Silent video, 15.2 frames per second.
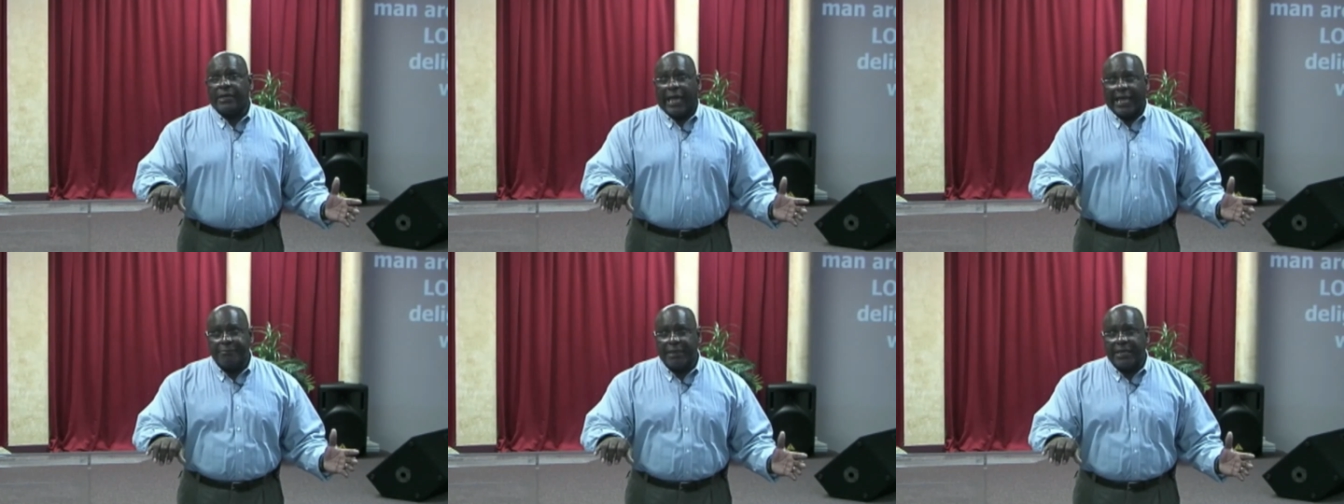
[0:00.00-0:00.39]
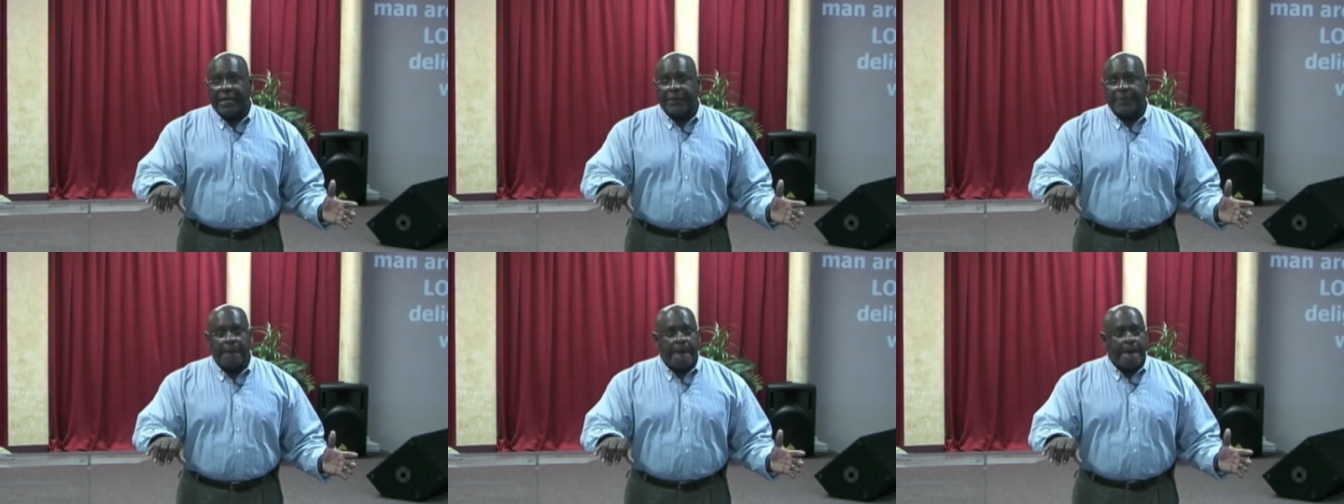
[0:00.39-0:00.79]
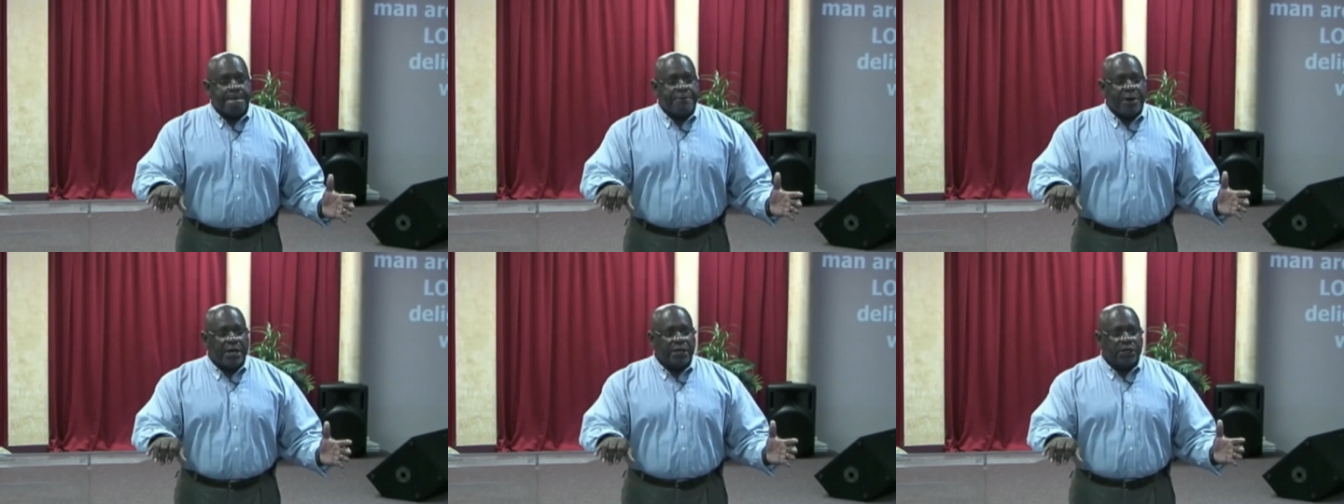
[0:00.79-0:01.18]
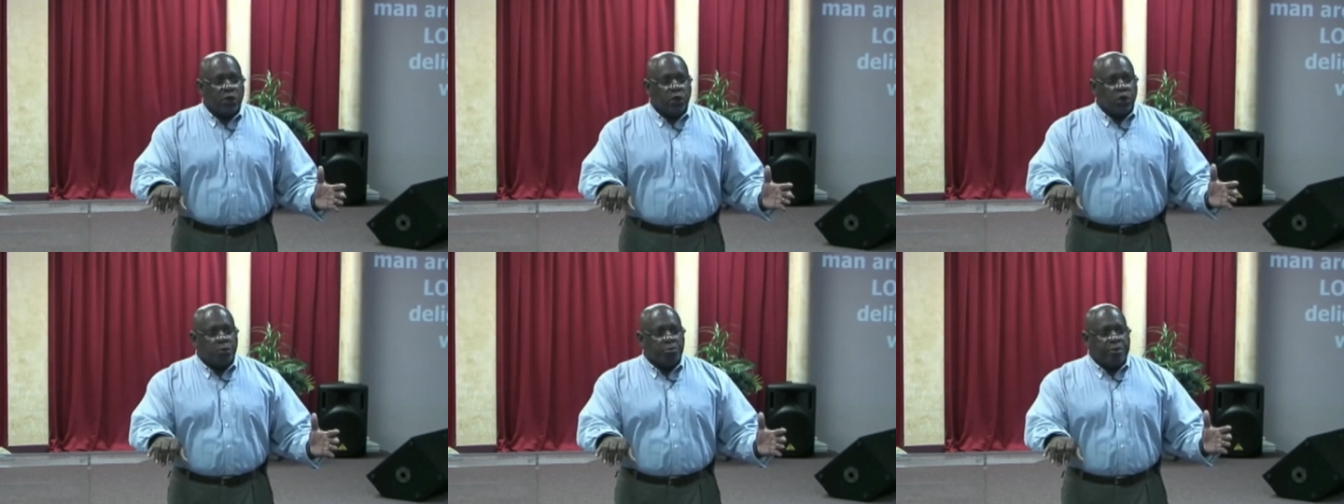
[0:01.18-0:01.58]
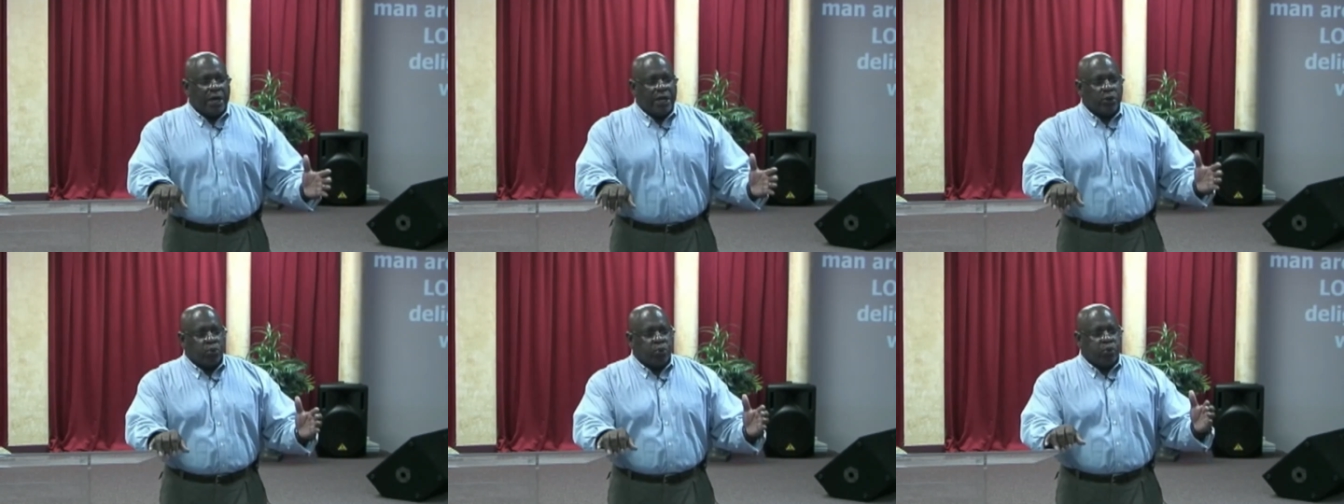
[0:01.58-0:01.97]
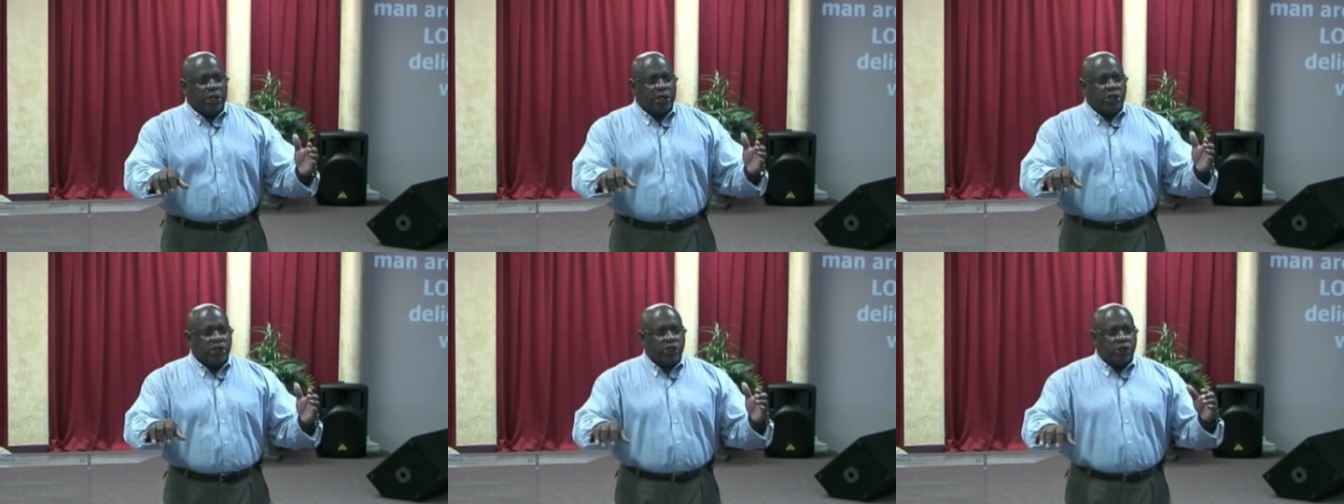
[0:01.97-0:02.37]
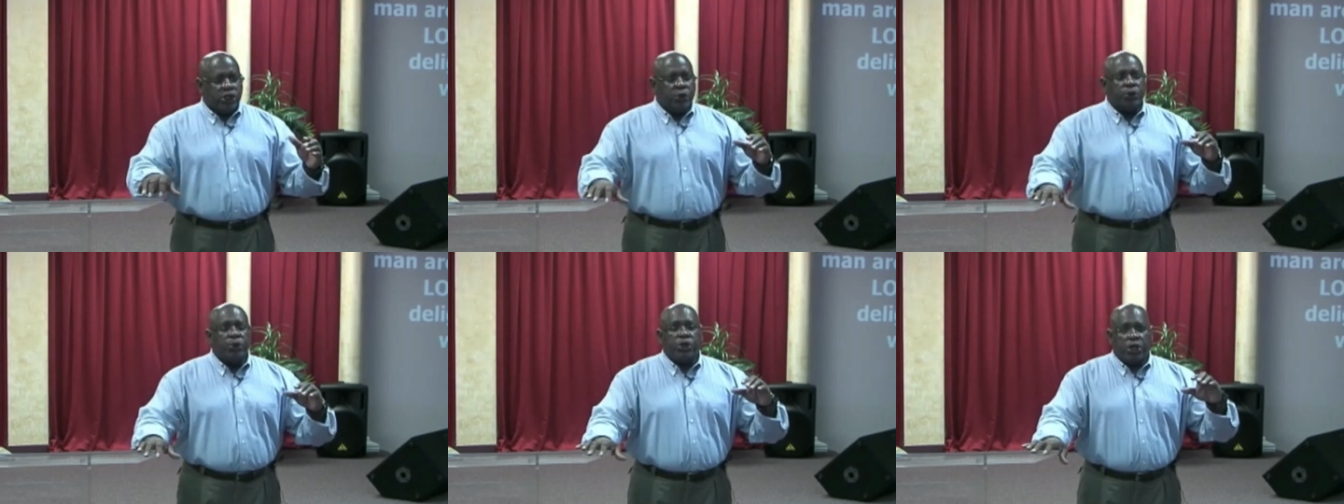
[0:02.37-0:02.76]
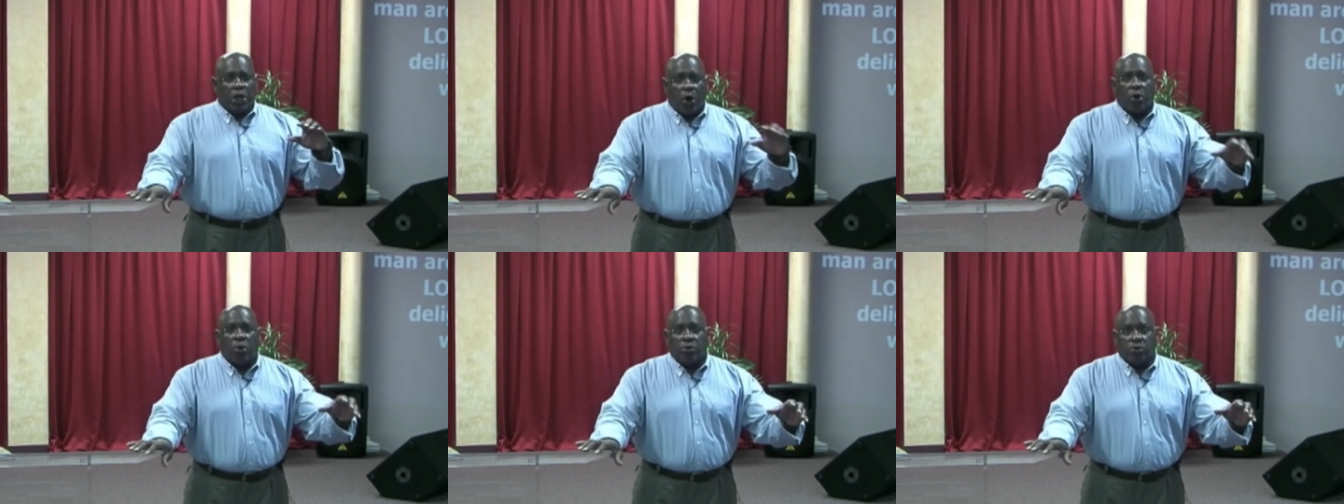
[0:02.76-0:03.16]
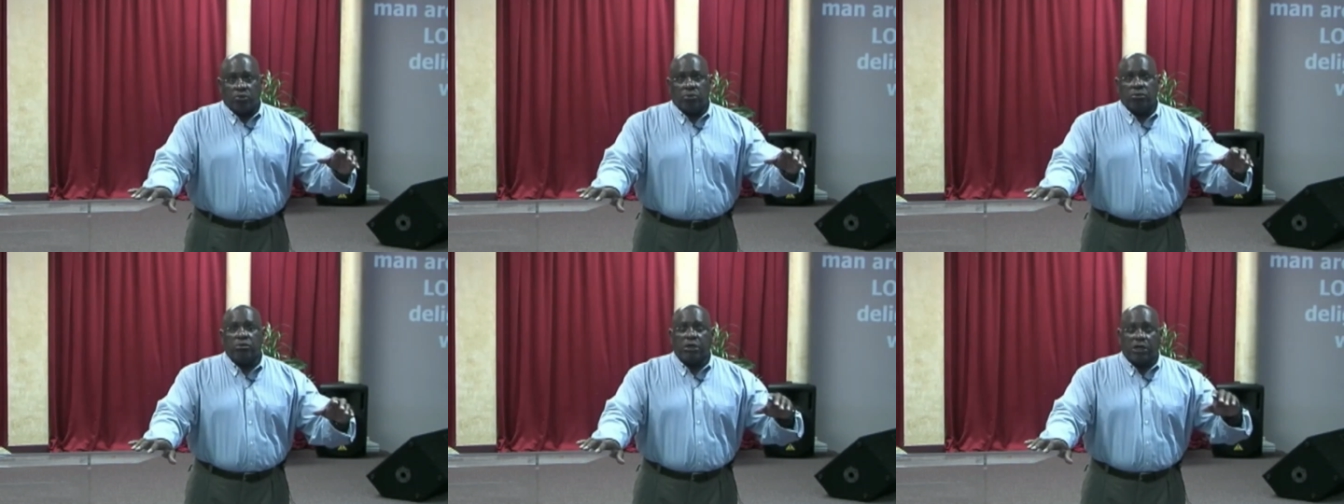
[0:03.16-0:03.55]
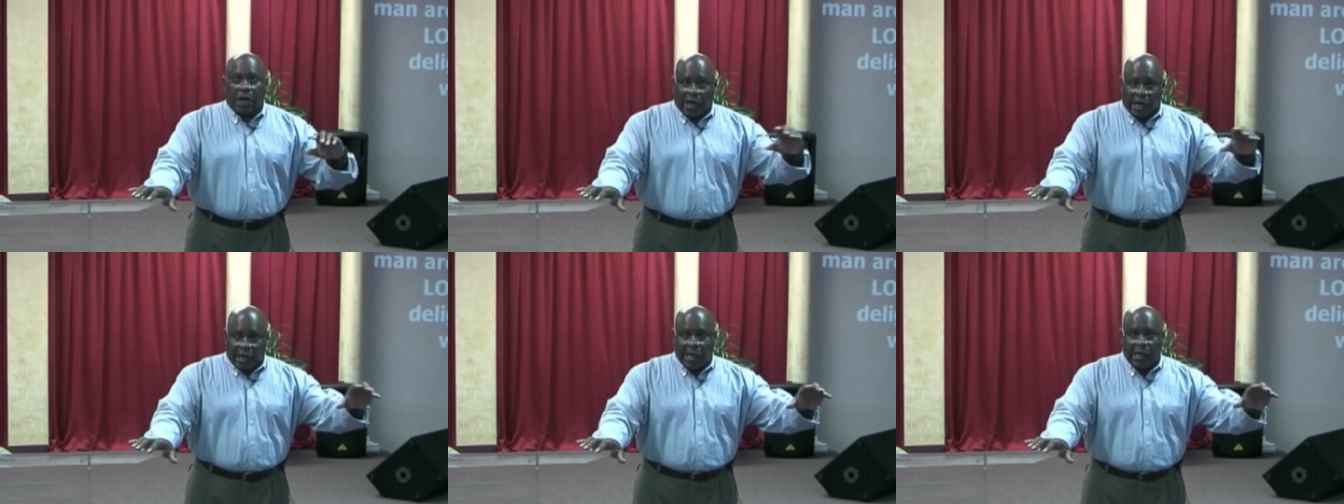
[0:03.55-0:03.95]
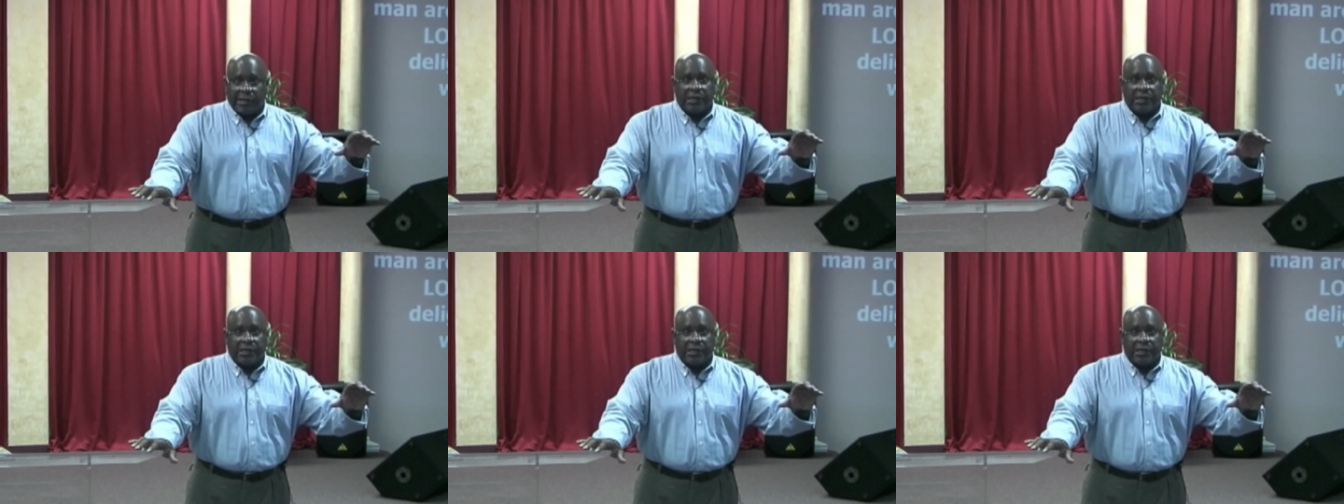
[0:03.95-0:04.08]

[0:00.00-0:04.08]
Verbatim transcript: Amen. But but when you know God,